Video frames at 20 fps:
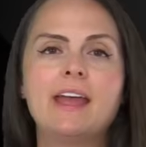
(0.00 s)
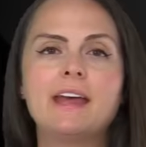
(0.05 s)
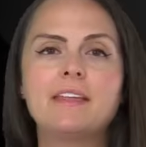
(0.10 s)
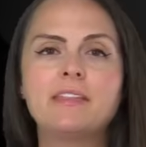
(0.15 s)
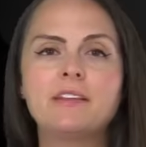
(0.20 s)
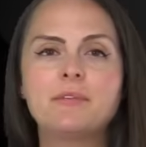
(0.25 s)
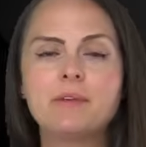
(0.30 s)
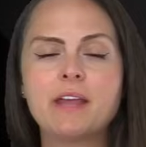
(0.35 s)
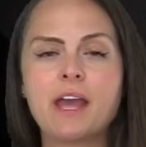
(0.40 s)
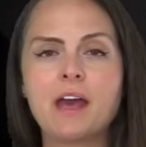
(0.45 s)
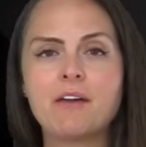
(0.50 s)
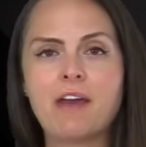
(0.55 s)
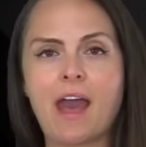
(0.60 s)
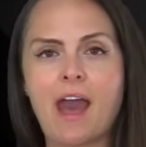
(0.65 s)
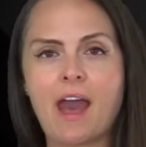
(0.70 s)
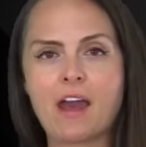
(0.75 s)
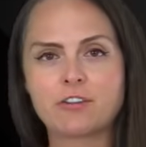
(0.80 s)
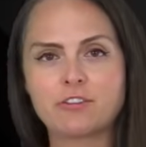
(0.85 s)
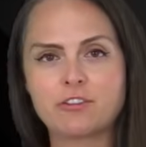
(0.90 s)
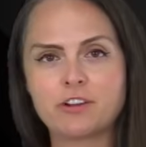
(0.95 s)
And then we have
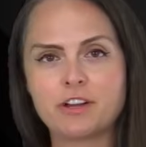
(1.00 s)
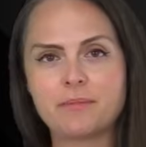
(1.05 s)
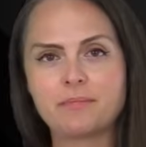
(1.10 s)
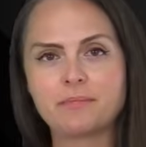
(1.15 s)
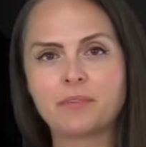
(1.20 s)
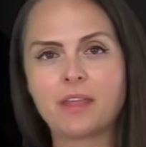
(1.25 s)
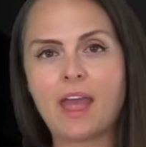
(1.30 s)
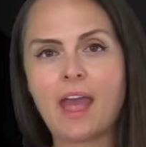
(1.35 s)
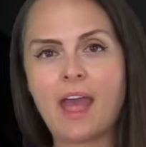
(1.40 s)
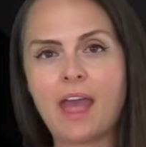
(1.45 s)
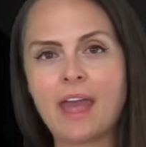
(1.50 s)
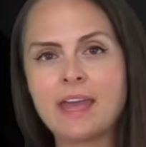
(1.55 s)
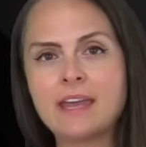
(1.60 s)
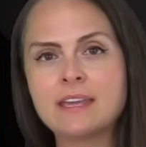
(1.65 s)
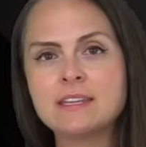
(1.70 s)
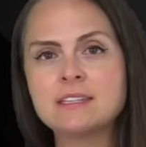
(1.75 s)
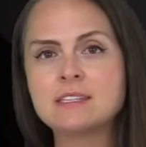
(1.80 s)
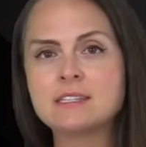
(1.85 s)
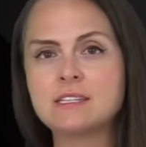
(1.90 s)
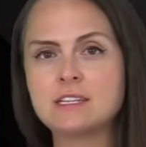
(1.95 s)
acra.
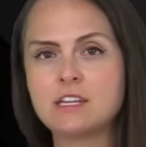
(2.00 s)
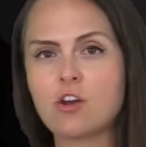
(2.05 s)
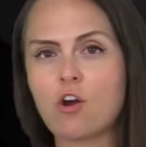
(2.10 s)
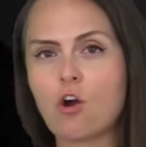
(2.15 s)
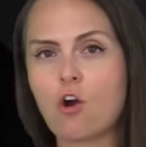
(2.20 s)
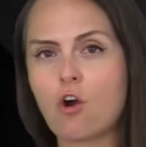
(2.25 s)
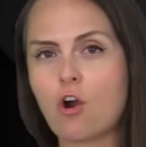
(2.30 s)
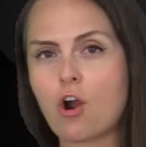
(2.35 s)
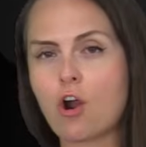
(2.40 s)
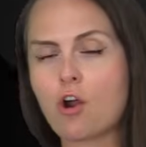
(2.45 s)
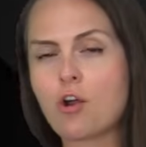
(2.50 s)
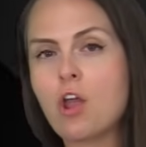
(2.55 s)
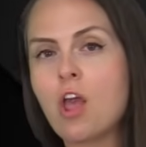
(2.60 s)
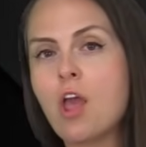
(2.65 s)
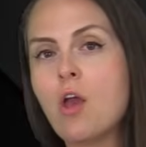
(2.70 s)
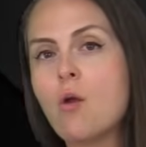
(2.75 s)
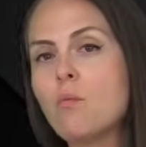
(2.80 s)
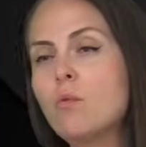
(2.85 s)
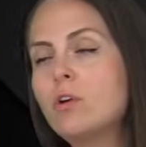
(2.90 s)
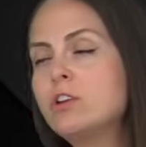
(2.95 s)
ACR,
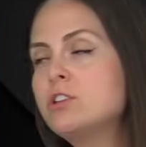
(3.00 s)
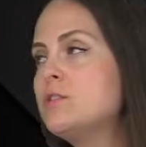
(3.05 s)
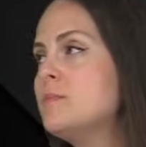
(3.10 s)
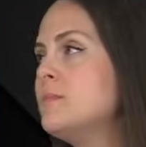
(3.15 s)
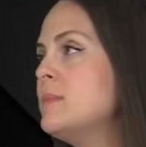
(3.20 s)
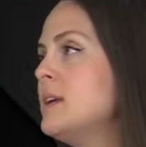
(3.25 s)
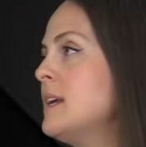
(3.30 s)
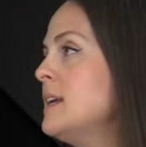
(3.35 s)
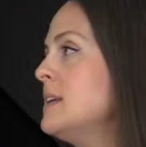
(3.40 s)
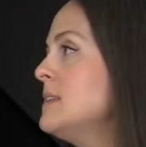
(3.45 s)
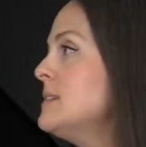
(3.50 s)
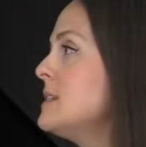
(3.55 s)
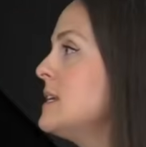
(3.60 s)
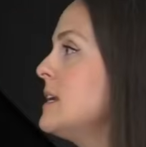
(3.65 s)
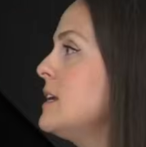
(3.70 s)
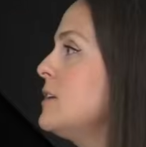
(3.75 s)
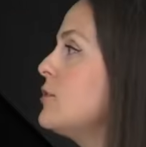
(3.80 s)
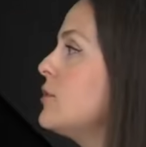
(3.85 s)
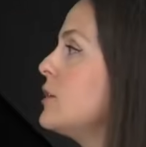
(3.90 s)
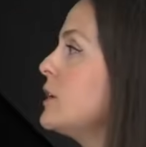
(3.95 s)
which means
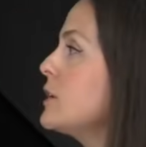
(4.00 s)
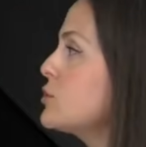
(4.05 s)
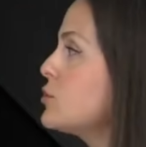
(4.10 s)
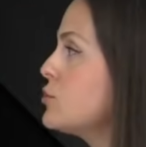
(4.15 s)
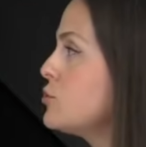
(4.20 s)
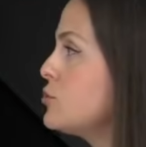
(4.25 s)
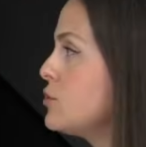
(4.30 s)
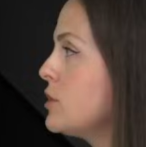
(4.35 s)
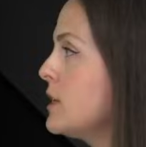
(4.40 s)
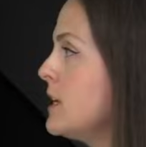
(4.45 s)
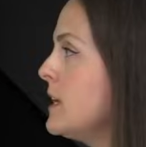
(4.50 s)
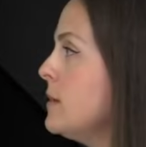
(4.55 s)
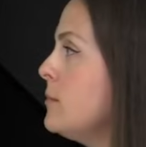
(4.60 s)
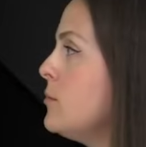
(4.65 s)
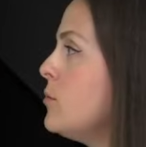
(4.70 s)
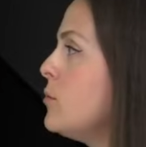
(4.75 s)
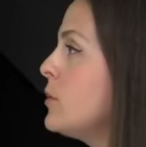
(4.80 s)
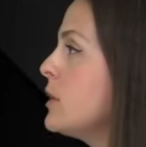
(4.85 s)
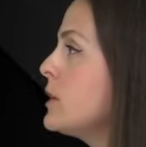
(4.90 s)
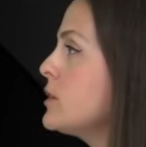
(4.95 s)
either
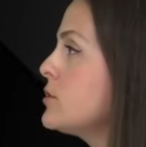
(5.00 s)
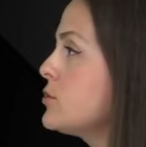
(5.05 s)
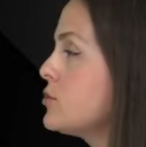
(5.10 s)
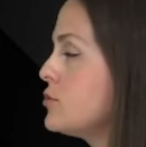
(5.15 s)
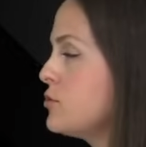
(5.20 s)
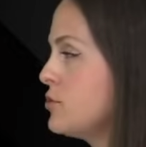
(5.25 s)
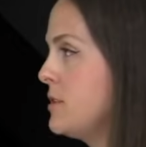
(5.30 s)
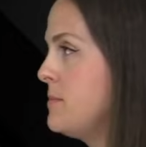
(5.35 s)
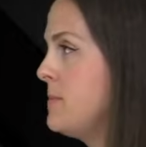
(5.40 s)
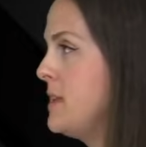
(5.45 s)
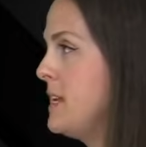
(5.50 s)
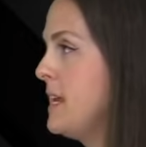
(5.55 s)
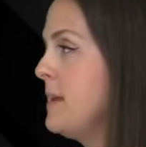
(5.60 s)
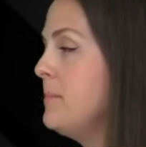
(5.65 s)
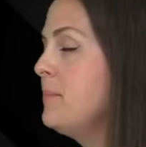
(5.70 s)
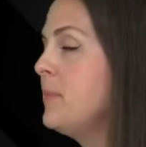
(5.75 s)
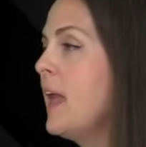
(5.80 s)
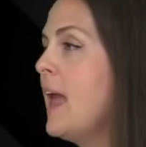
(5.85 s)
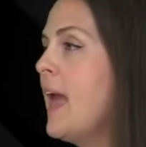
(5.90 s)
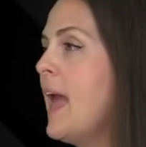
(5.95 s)
extreme or
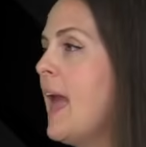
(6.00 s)
extremity.